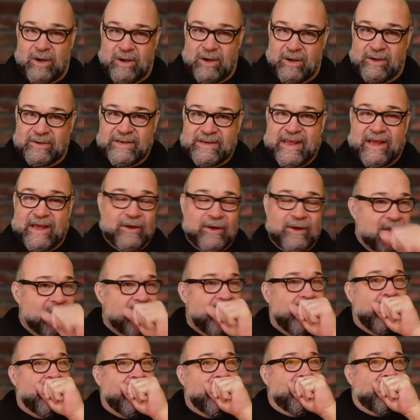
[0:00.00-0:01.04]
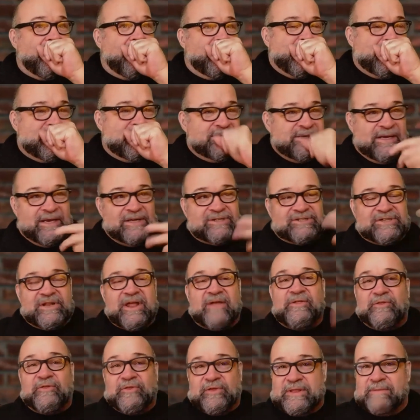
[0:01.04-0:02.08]
Now, here's
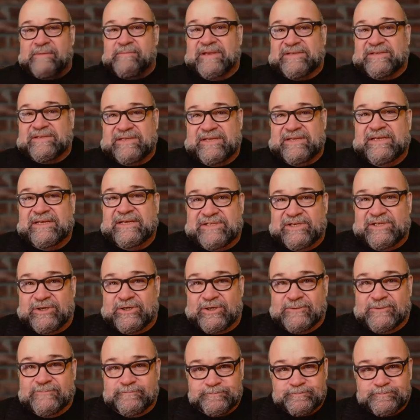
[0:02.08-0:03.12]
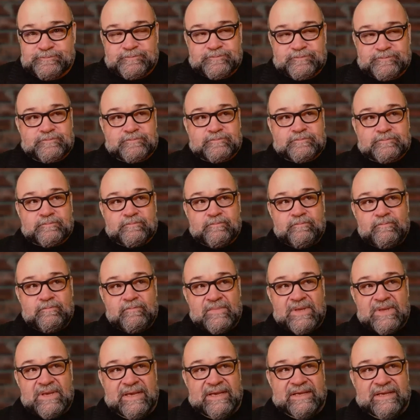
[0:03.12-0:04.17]
another thing that makes it easier
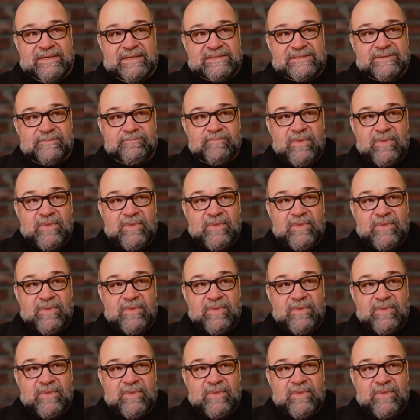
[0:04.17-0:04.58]
is